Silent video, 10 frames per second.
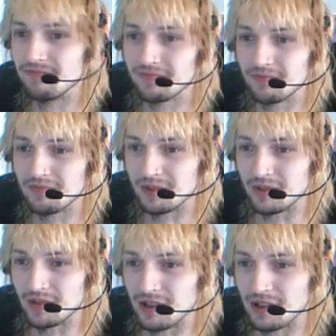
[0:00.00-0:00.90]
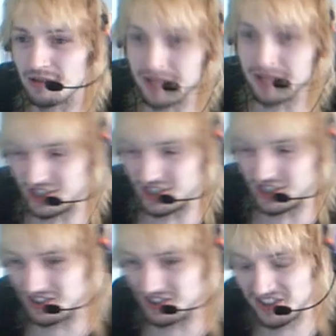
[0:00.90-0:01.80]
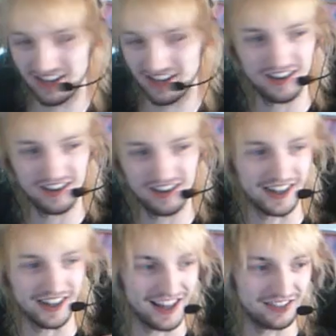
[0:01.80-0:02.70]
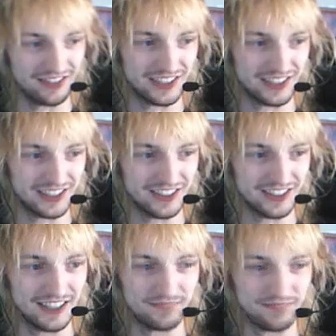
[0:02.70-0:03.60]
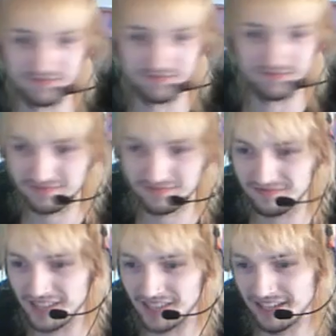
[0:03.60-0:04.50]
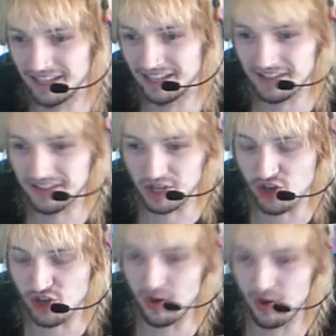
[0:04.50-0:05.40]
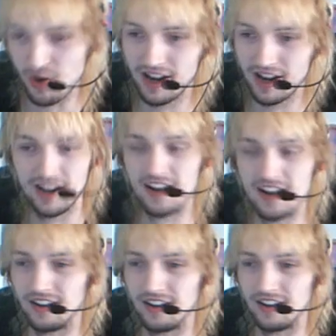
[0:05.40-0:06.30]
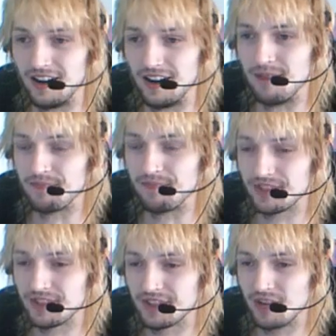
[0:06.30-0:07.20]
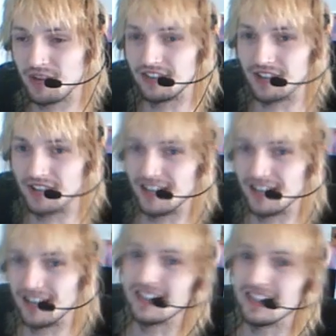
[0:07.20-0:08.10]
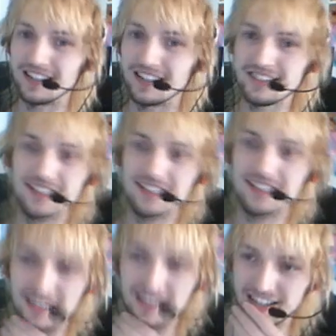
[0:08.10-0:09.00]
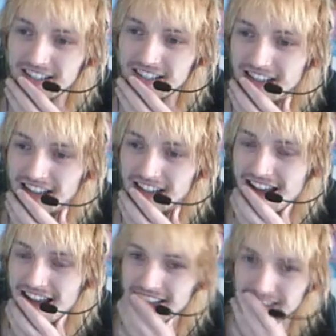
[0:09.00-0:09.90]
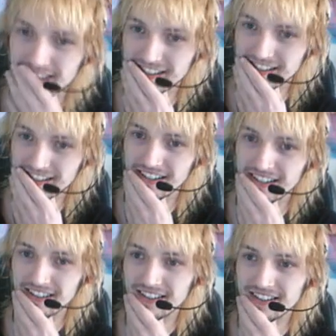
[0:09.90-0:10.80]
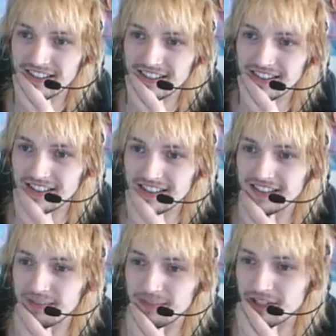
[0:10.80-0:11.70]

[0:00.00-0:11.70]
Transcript: we've got 3 pictures in that little video there. You can even see my shoe. So what I do then is I edit the picture of the